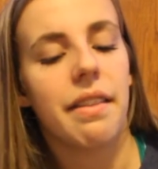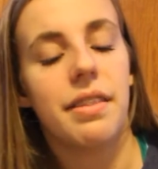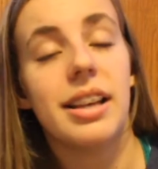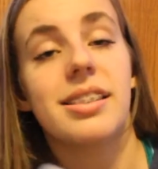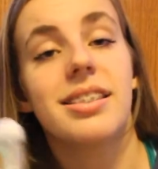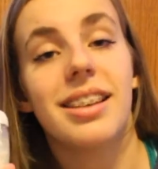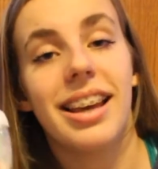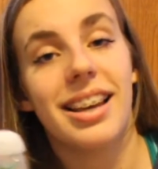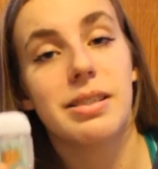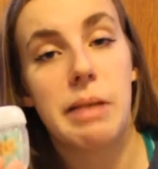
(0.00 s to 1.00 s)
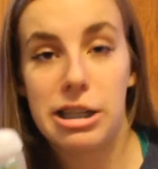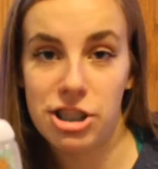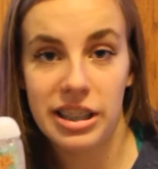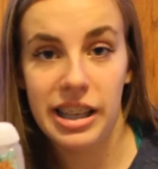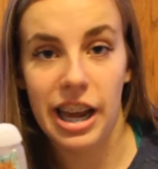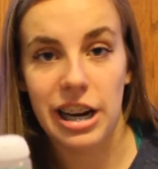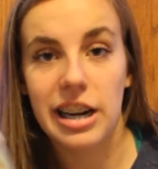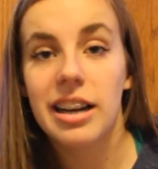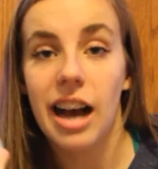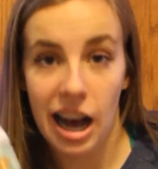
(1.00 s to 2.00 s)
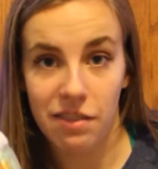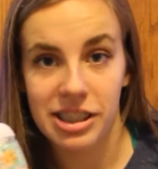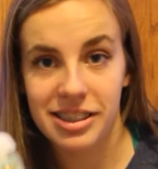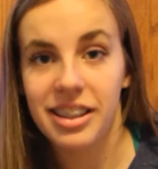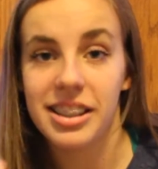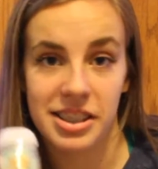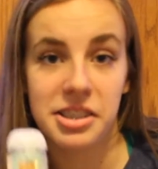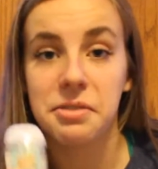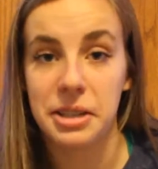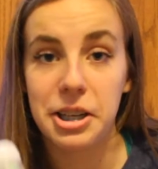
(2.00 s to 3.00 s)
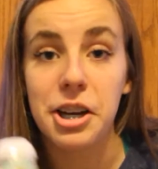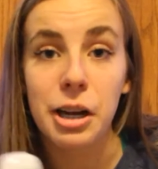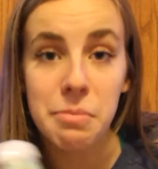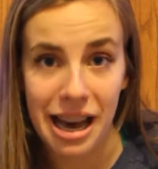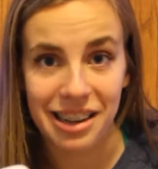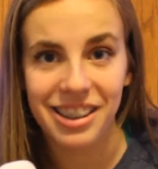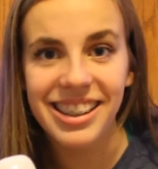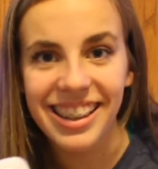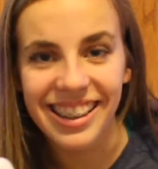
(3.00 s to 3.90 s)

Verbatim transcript: This is Magic in the Air. Obviously, this is the reoccurring pattern.